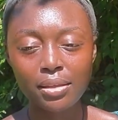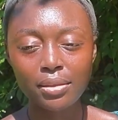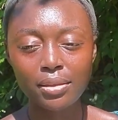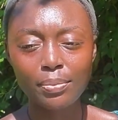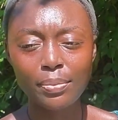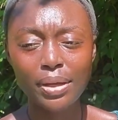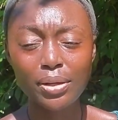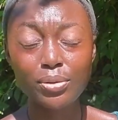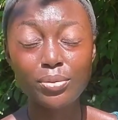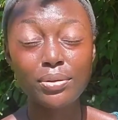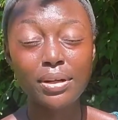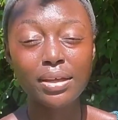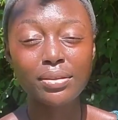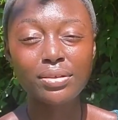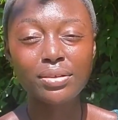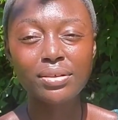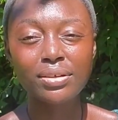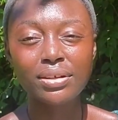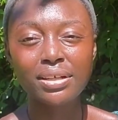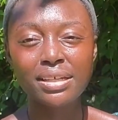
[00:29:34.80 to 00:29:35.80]
The Medu
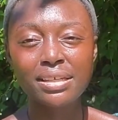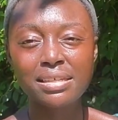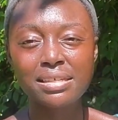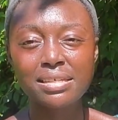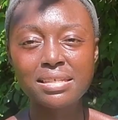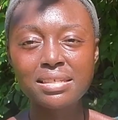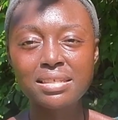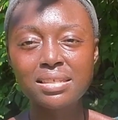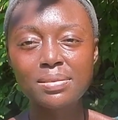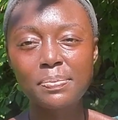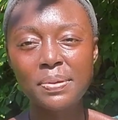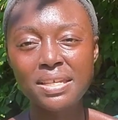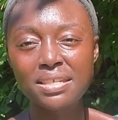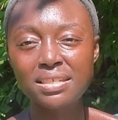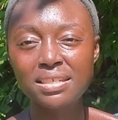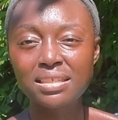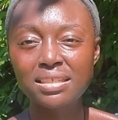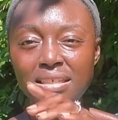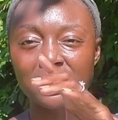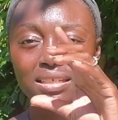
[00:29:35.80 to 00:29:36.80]
Neter is
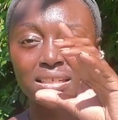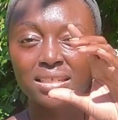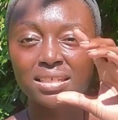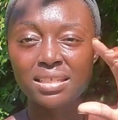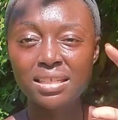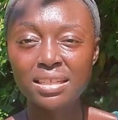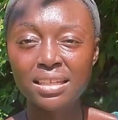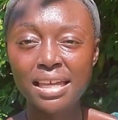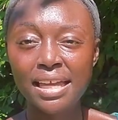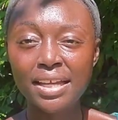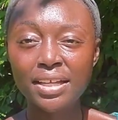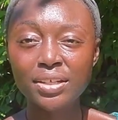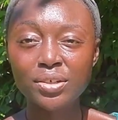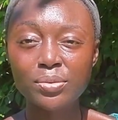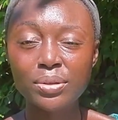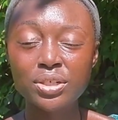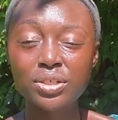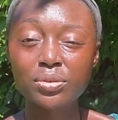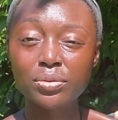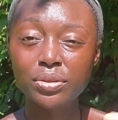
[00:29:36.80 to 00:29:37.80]
basically just the
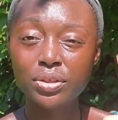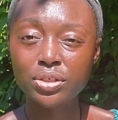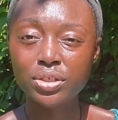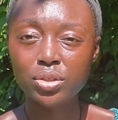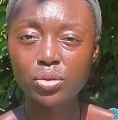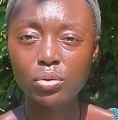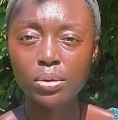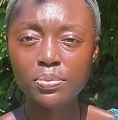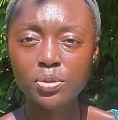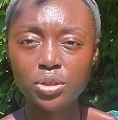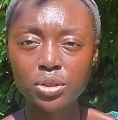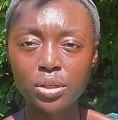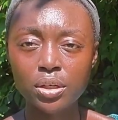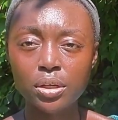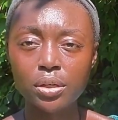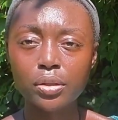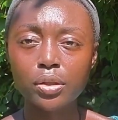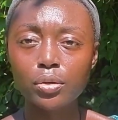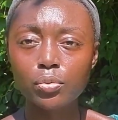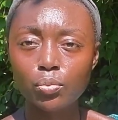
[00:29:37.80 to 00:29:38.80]
language or the
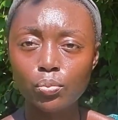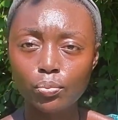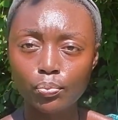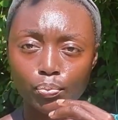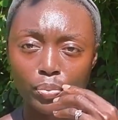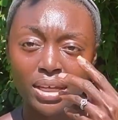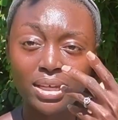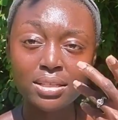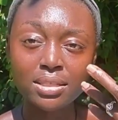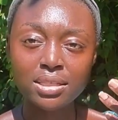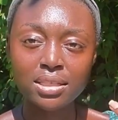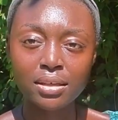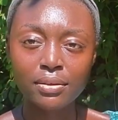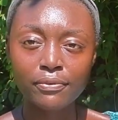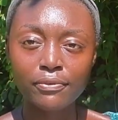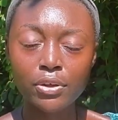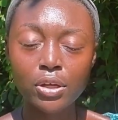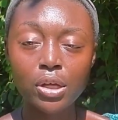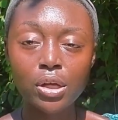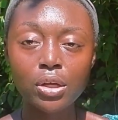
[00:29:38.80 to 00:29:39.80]
scripture, the means
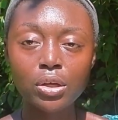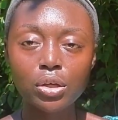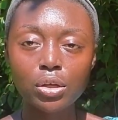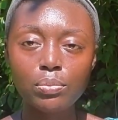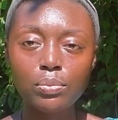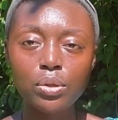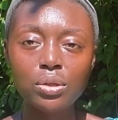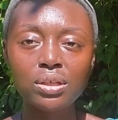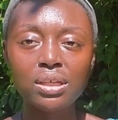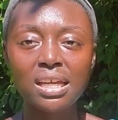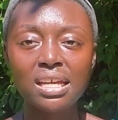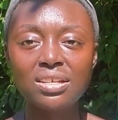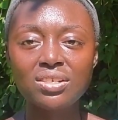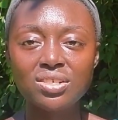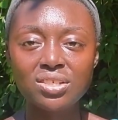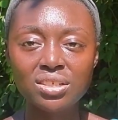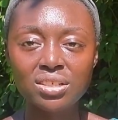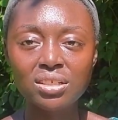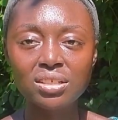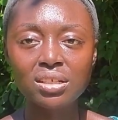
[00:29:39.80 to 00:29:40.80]
of
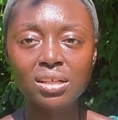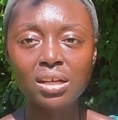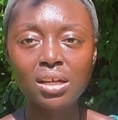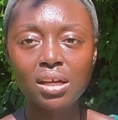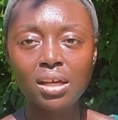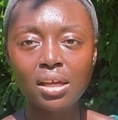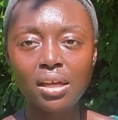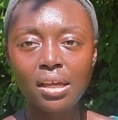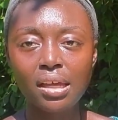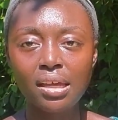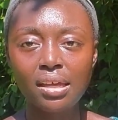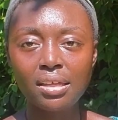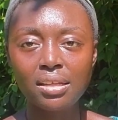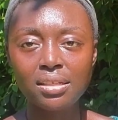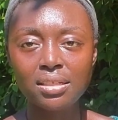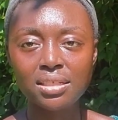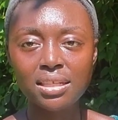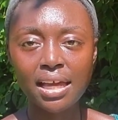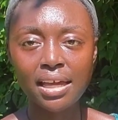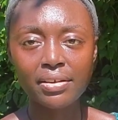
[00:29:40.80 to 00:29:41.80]
communication
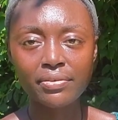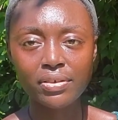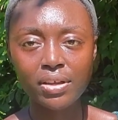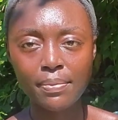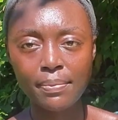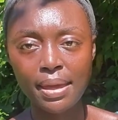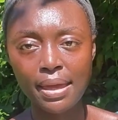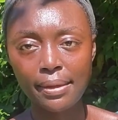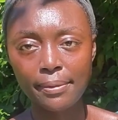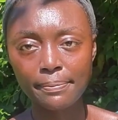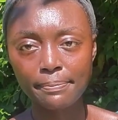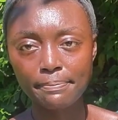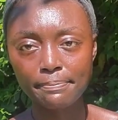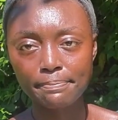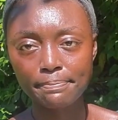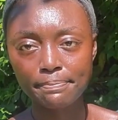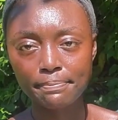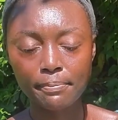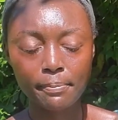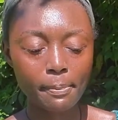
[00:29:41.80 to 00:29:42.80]
inside of Kemet.
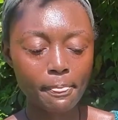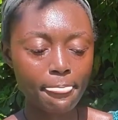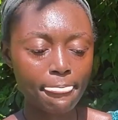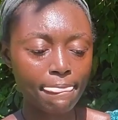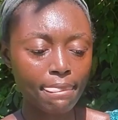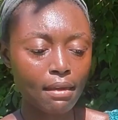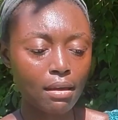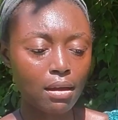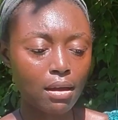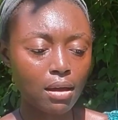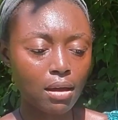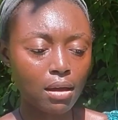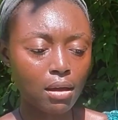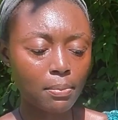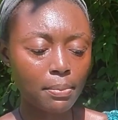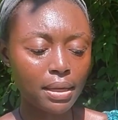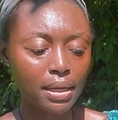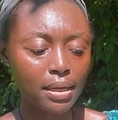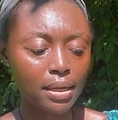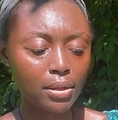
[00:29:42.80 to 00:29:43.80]

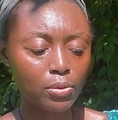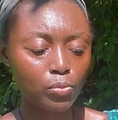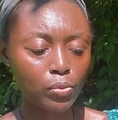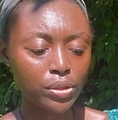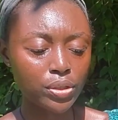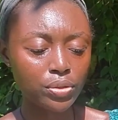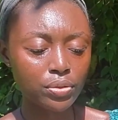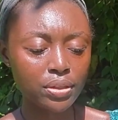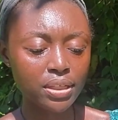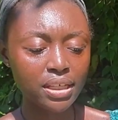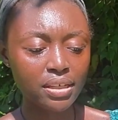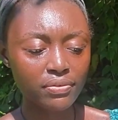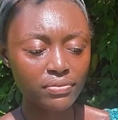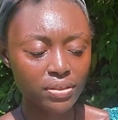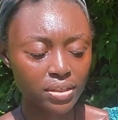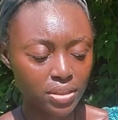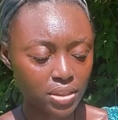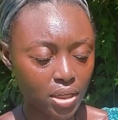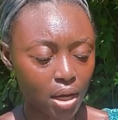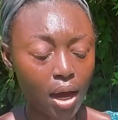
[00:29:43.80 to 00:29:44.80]
Um, and when you leave
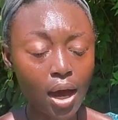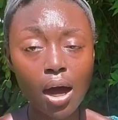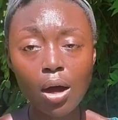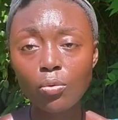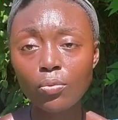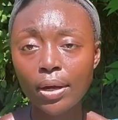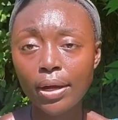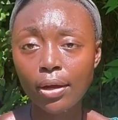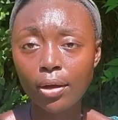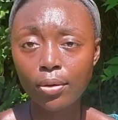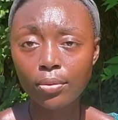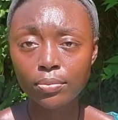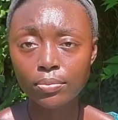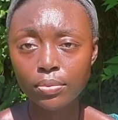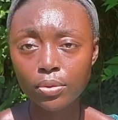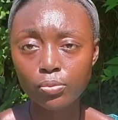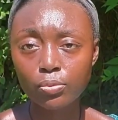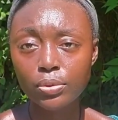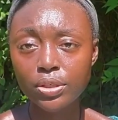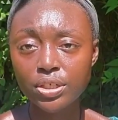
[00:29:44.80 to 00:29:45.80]
the Ta realm,
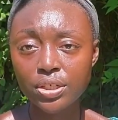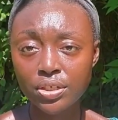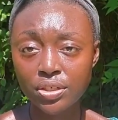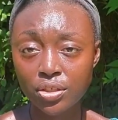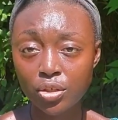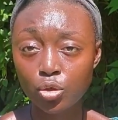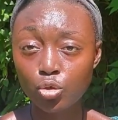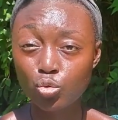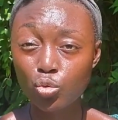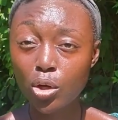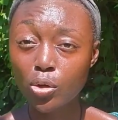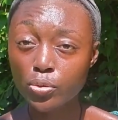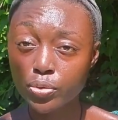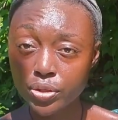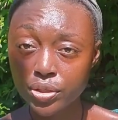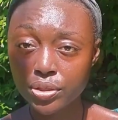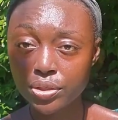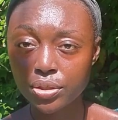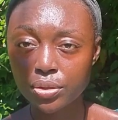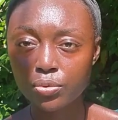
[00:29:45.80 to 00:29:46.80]
which is the
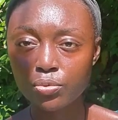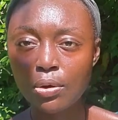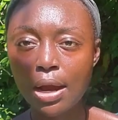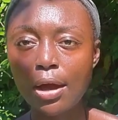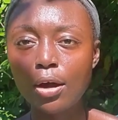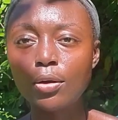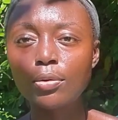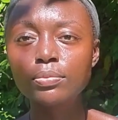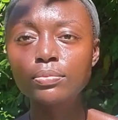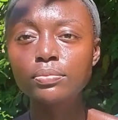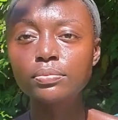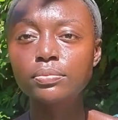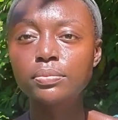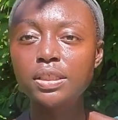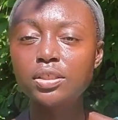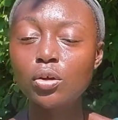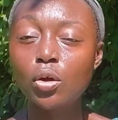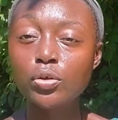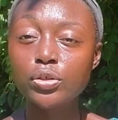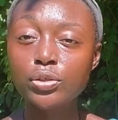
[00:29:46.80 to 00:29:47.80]
gross realm,
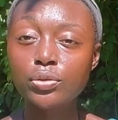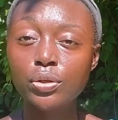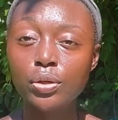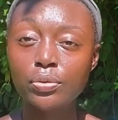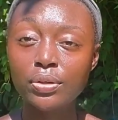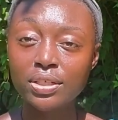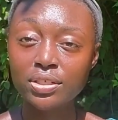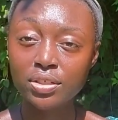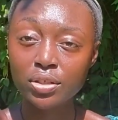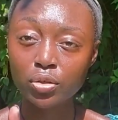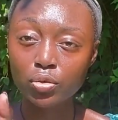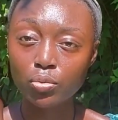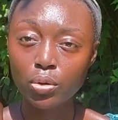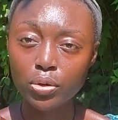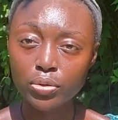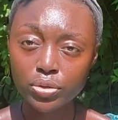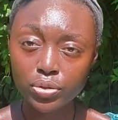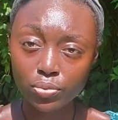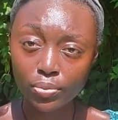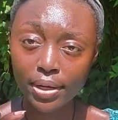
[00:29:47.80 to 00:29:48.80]
it's also known as the
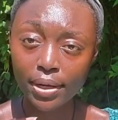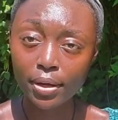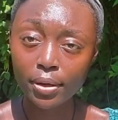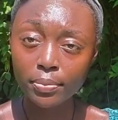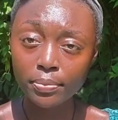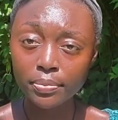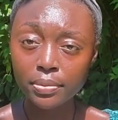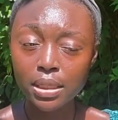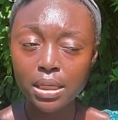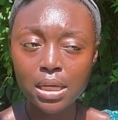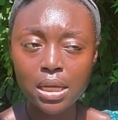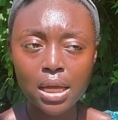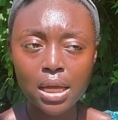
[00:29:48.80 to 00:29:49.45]
gross realm,